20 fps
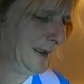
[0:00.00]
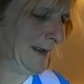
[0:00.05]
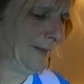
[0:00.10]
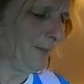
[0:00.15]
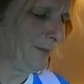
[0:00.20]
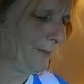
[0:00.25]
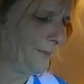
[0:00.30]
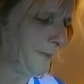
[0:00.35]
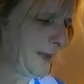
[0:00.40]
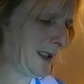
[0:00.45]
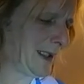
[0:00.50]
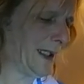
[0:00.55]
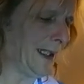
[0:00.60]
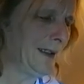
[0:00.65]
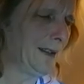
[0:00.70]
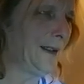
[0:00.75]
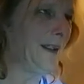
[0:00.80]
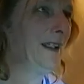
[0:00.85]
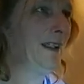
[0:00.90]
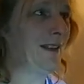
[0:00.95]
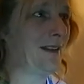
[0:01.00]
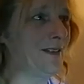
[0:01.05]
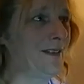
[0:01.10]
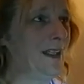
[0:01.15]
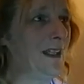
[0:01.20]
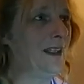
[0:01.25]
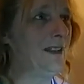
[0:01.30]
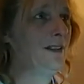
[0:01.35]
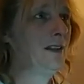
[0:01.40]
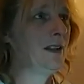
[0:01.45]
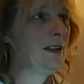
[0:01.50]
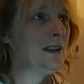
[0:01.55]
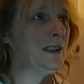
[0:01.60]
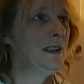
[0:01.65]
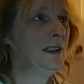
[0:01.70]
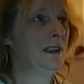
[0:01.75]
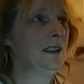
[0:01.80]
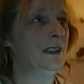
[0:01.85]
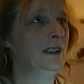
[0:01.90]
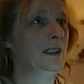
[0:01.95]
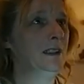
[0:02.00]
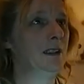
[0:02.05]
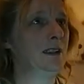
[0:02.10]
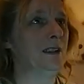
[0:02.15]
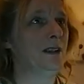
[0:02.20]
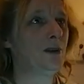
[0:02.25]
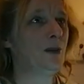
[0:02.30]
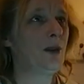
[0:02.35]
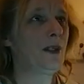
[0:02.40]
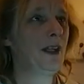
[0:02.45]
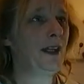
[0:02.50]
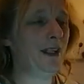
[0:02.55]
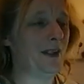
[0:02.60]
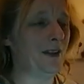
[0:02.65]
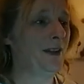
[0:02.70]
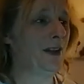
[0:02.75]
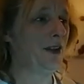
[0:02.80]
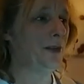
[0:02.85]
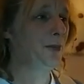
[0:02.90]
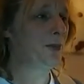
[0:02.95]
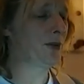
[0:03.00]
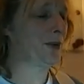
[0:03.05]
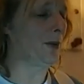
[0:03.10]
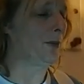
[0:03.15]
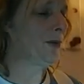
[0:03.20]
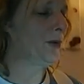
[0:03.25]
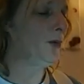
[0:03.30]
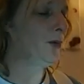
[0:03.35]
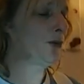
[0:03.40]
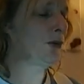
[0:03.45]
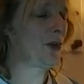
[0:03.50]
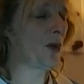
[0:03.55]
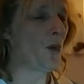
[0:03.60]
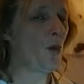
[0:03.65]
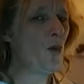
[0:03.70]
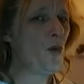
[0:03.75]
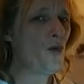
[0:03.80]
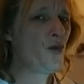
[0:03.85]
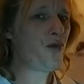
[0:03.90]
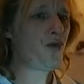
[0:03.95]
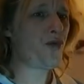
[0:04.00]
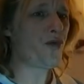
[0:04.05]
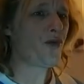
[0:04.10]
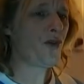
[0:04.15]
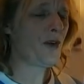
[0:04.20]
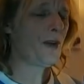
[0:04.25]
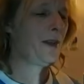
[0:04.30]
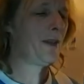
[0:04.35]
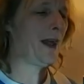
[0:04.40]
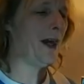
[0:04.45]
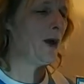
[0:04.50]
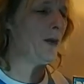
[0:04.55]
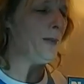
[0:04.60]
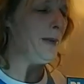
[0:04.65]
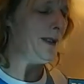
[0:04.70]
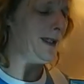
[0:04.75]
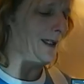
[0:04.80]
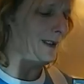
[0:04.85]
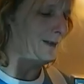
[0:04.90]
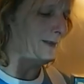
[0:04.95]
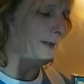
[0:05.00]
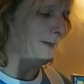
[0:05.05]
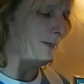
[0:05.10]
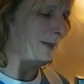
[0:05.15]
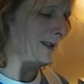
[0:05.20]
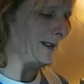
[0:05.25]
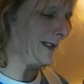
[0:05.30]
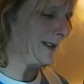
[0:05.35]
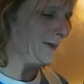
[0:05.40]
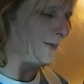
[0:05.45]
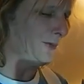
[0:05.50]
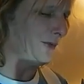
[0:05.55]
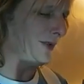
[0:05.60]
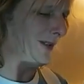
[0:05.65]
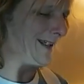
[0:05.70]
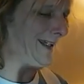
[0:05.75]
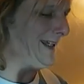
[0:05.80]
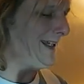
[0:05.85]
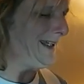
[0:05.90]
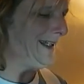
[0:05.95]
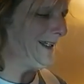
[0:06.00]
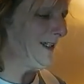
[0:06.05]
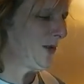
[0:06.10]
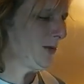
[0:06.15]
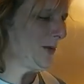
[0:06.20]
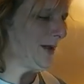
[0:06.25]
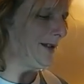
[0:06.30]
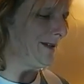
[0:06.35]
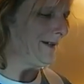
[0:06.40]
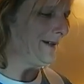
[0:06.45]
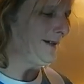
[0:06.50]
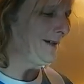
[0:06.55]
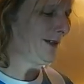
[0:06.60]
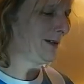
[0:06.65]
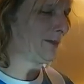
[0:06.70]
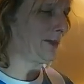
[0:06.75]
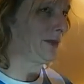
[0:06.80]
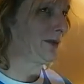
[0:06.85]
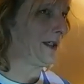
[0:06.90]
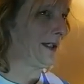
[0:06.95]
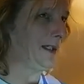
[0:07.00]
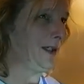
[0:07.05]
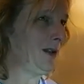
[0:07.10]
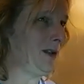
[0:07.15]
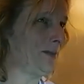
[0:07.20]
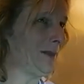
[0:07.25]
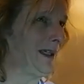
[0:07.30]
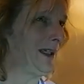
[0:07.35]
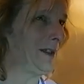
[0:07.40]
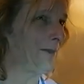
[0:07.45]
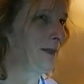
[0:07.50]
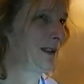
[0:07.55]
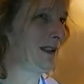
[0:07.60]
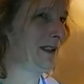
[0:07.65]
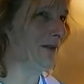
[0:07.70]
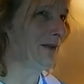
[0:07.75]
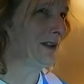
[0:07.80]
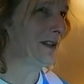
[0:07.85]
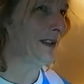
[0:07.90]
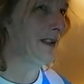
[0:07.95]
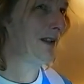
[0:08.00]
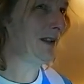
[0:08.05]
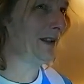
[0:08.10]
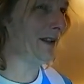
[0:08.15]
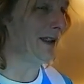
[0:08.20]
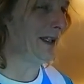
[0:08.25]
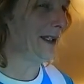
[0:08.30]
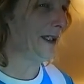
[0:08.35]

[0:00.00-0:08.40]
But Ken, like I says, when I heard this was coming out, it was like, oof, that'll be good. But then it was like 80 quid. I think it might have been even dearer than that. It might